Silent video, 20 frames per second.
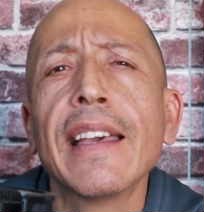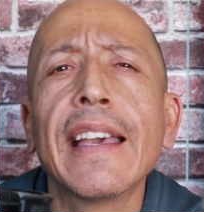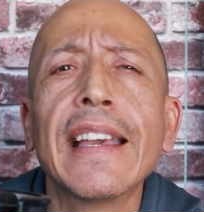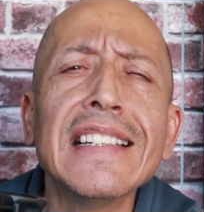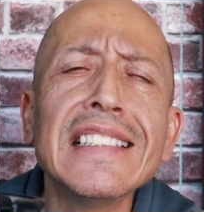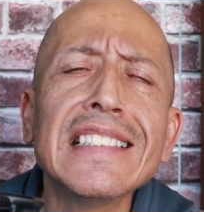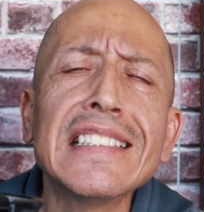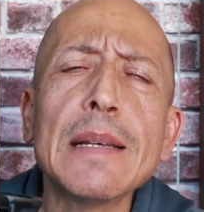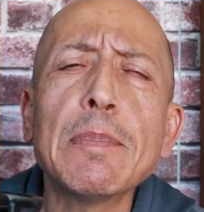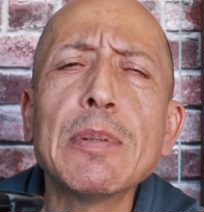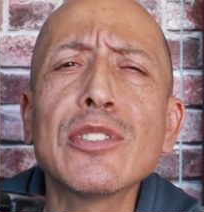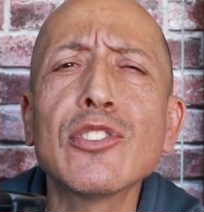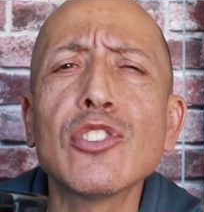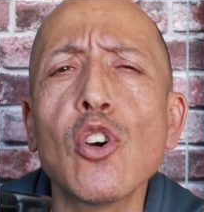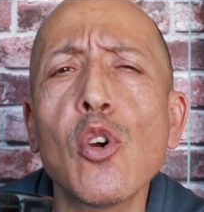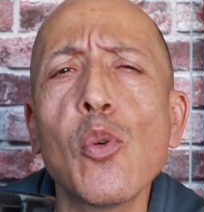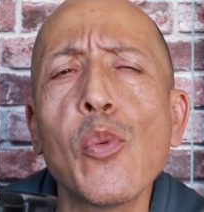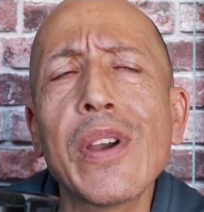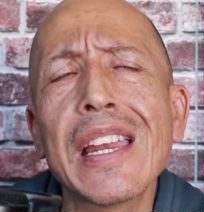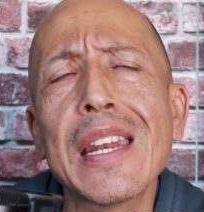In this
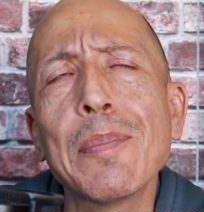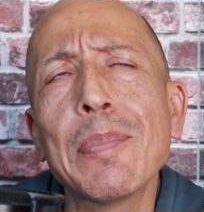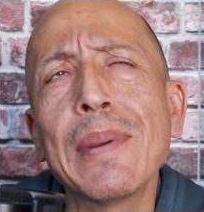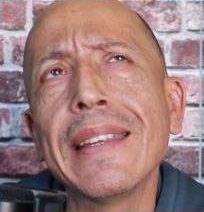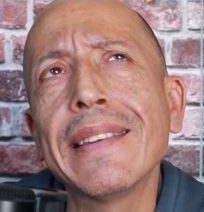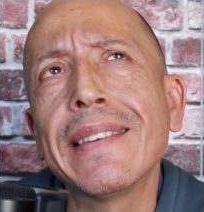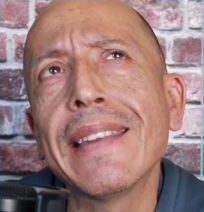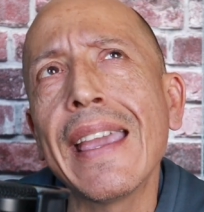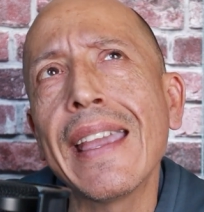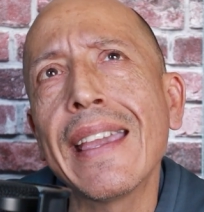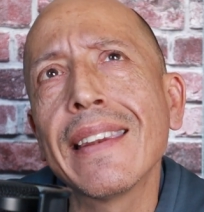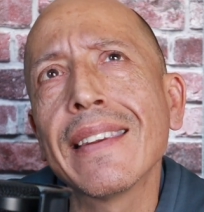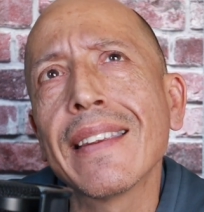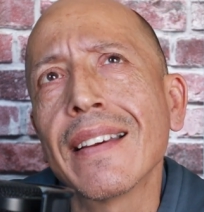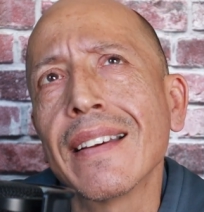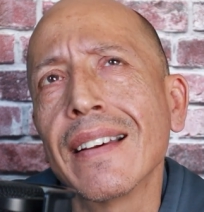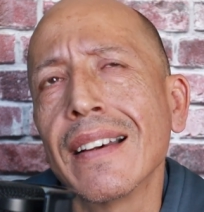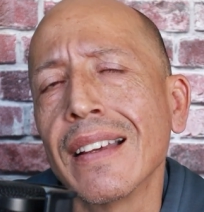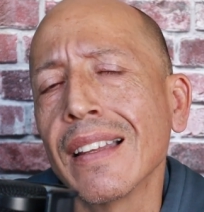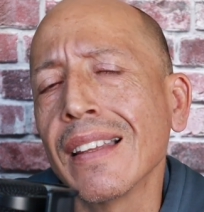episode, we're going to be taking
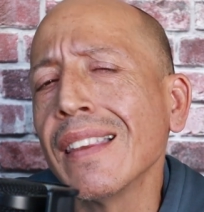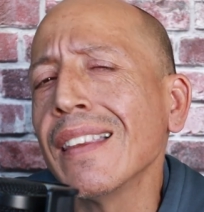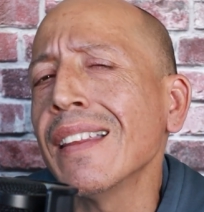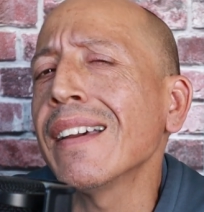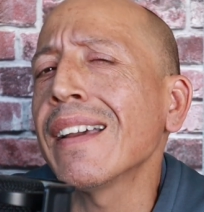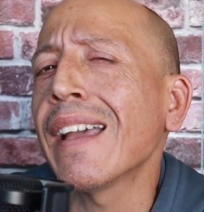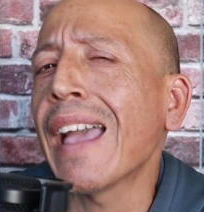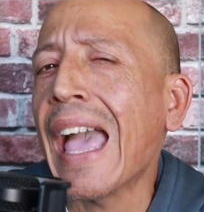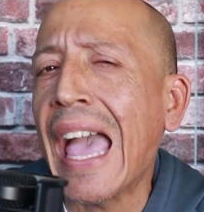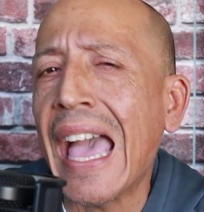a look